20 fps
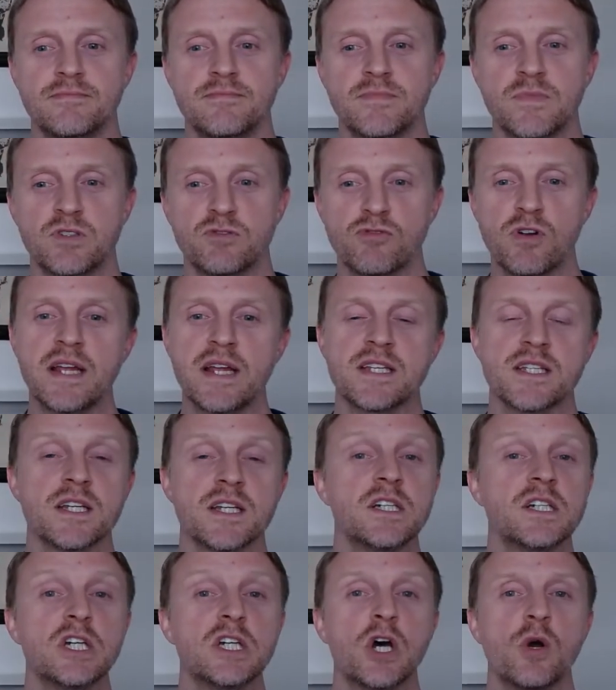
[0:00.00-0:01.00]
Right,
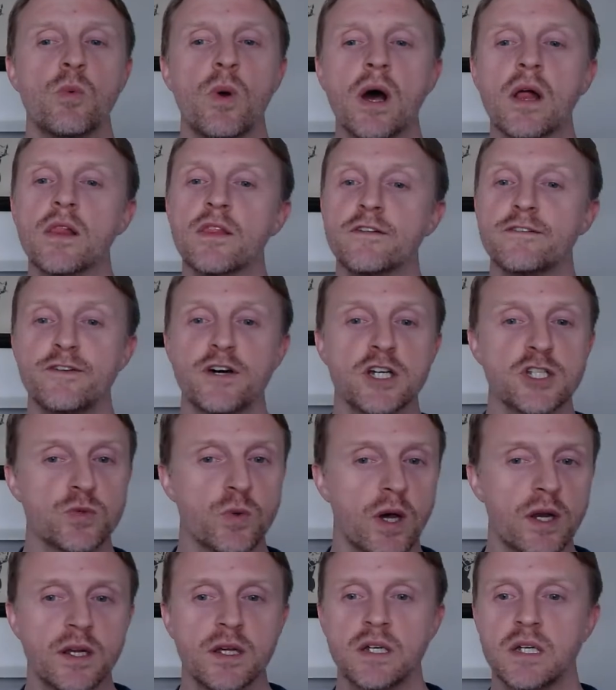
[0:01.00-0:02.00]
well, the first
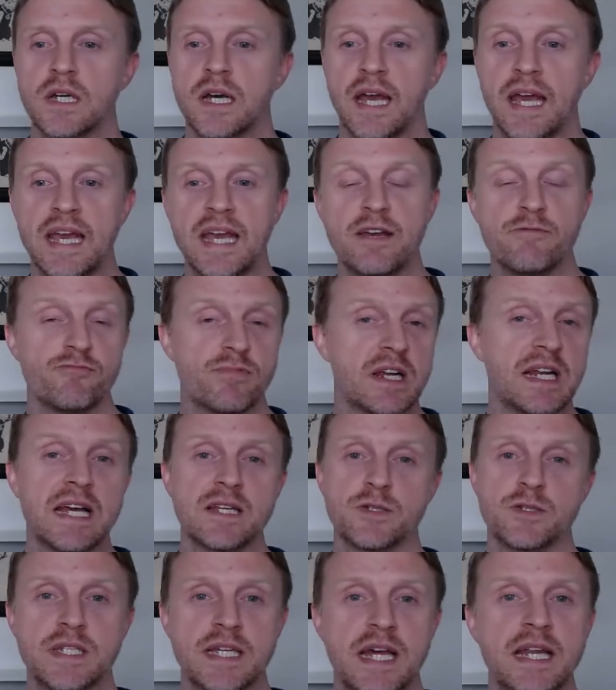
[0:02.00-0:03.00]
one, it really, as
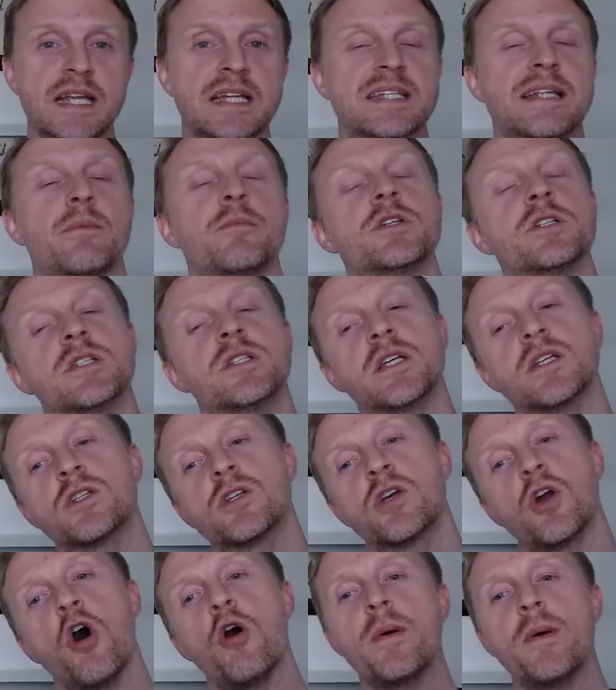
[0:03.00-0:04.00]
we said, establishes this
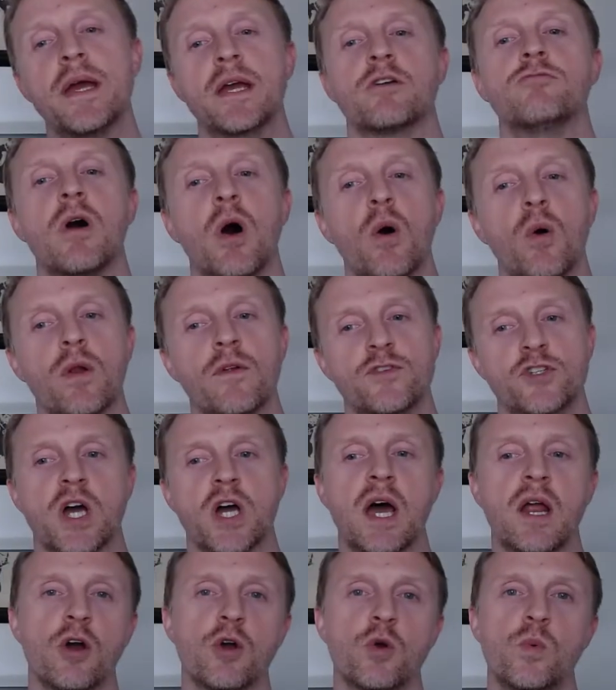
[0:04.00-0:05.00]
comic role of
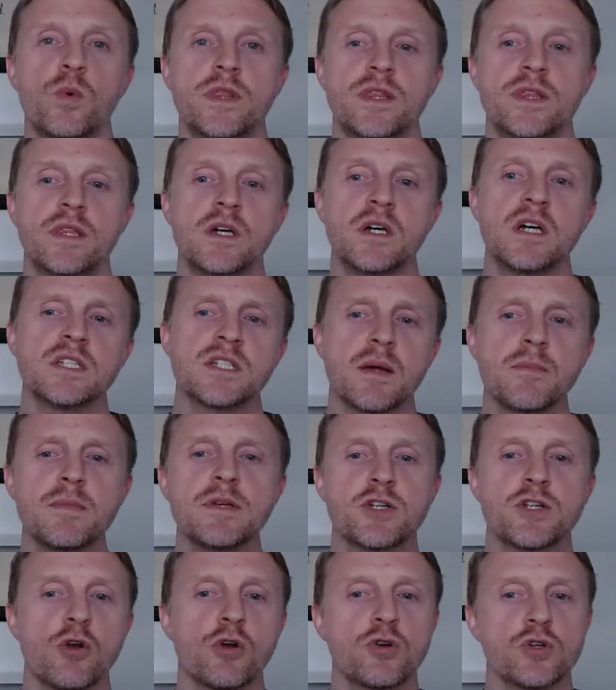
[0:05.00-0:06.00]
Shylock with some
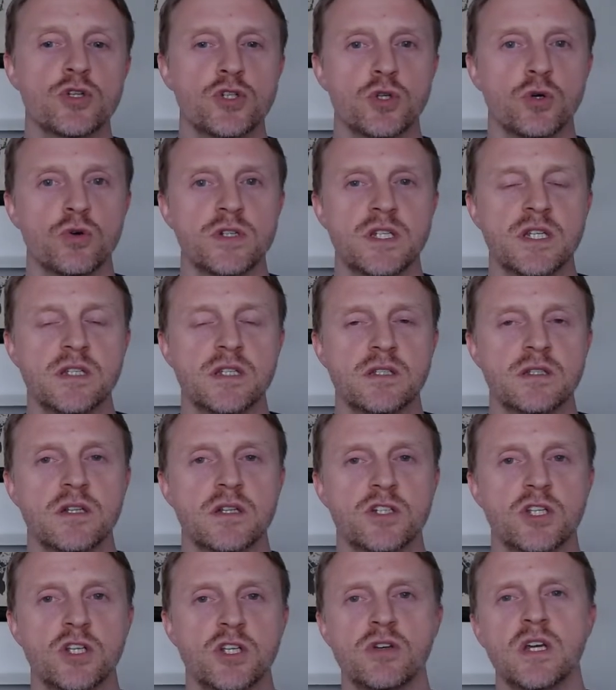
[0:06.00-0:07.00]
historical sources
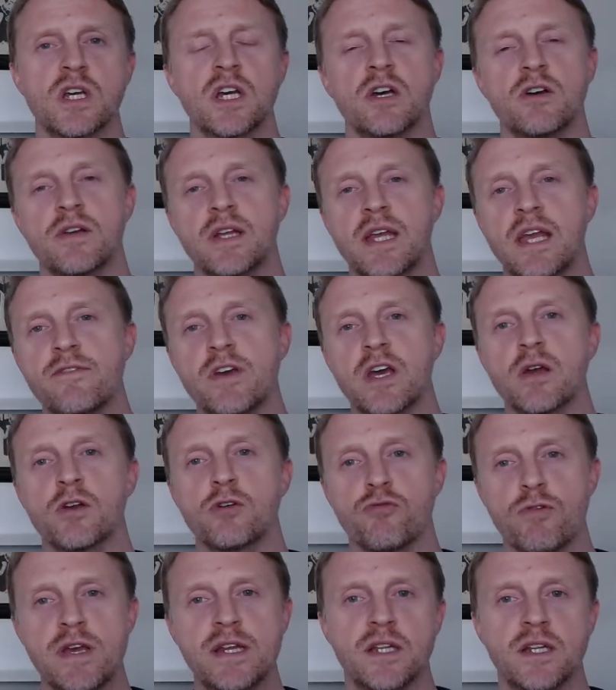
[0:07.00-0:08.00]
to give it
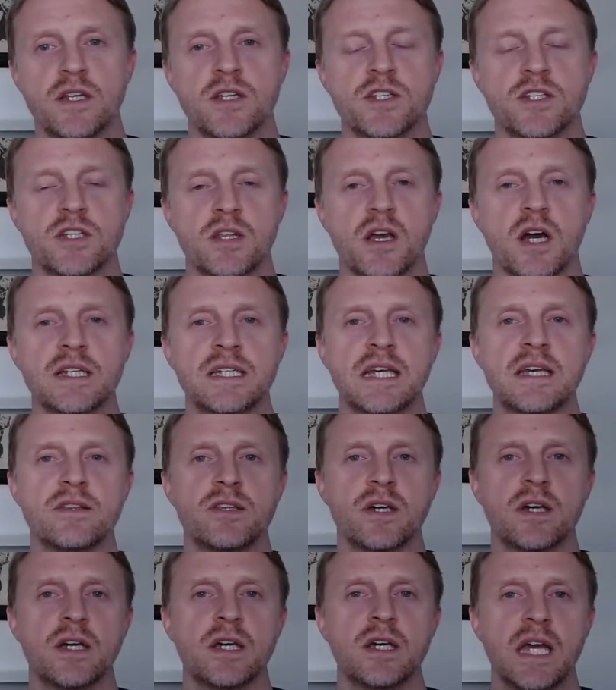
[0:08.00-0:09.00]
credence. The idea
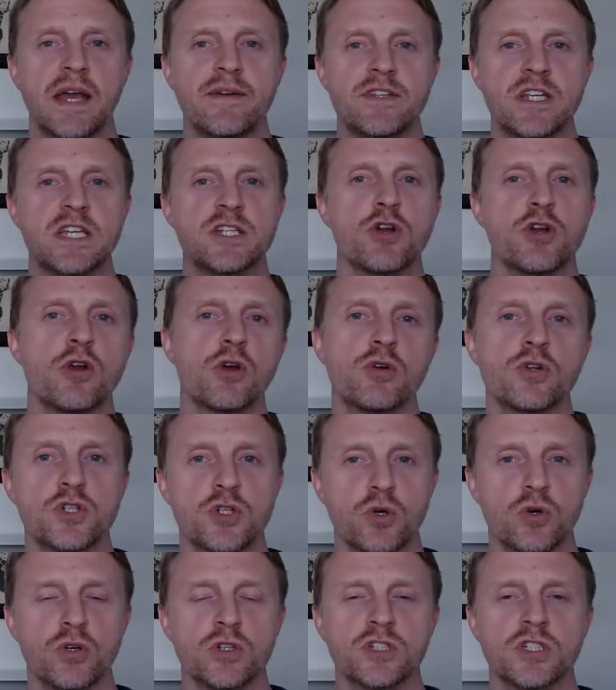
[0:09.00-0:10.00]
that if it's a historical
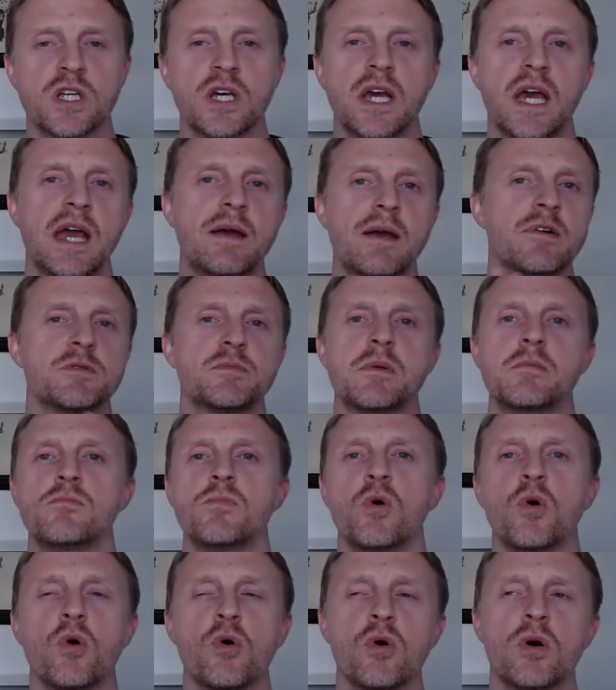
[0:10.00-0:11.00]
source, it must be
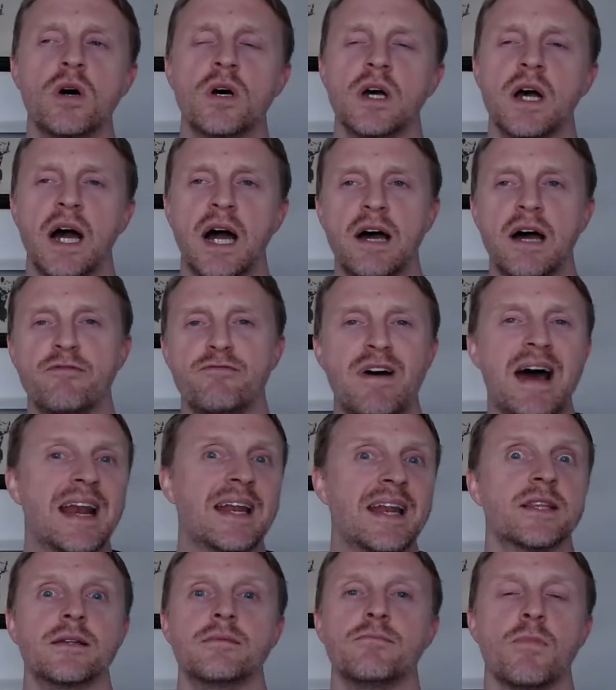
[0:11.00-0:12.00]
more valid
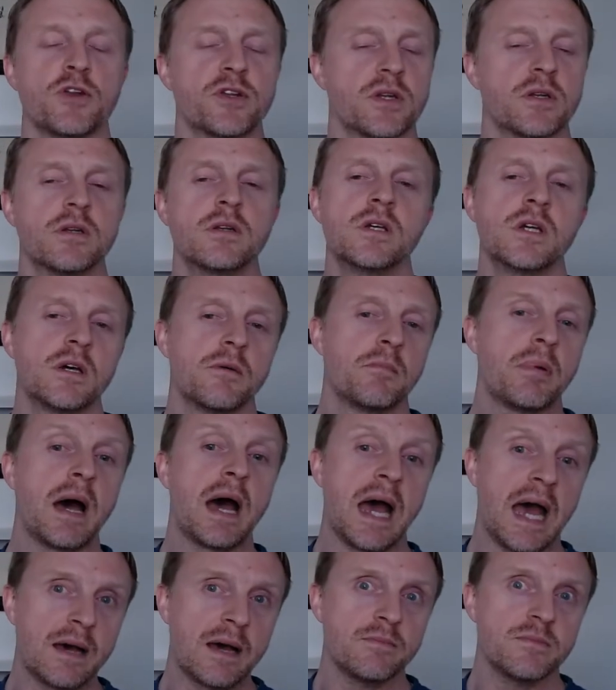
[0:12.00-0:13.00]
than modern,
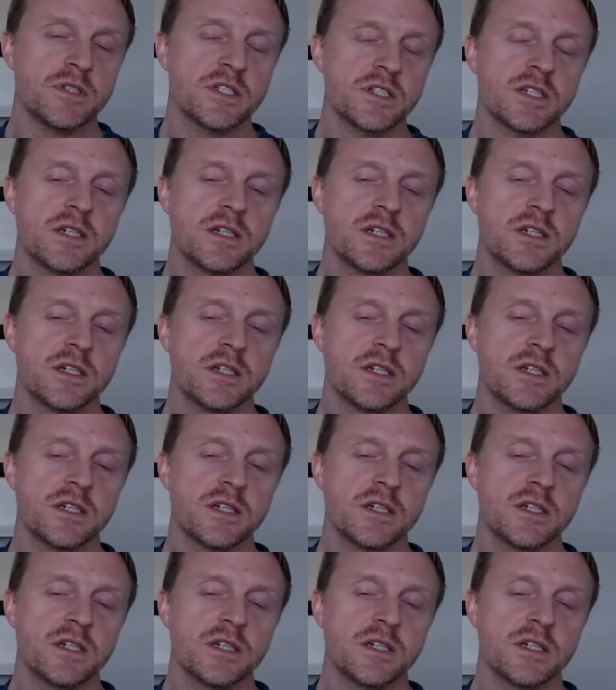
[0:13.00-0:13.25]
perhaps,